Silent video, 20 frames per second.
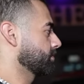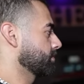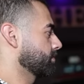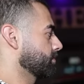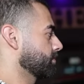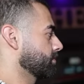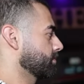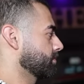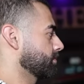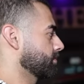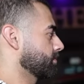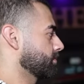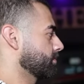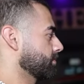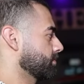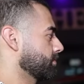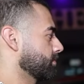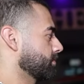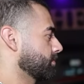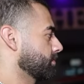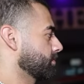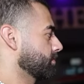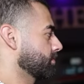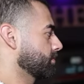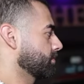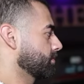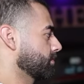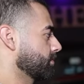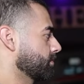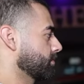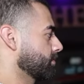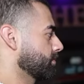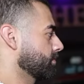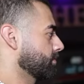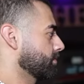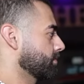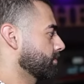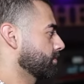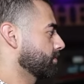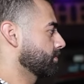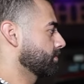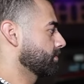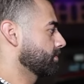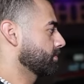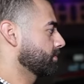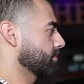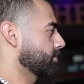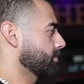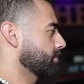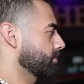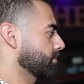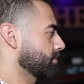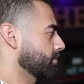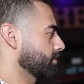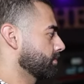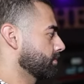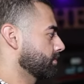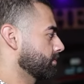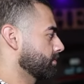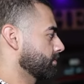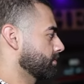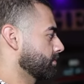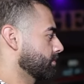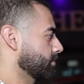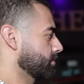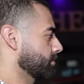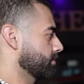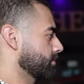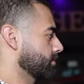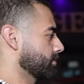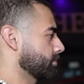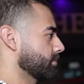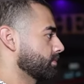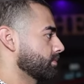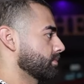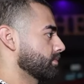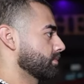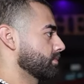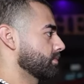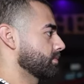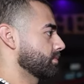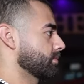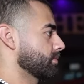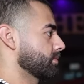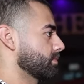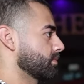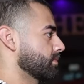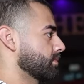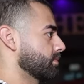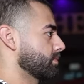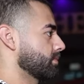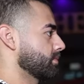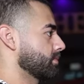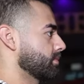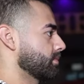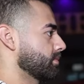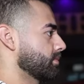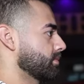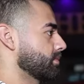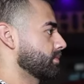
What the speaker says: This person isn't speaking.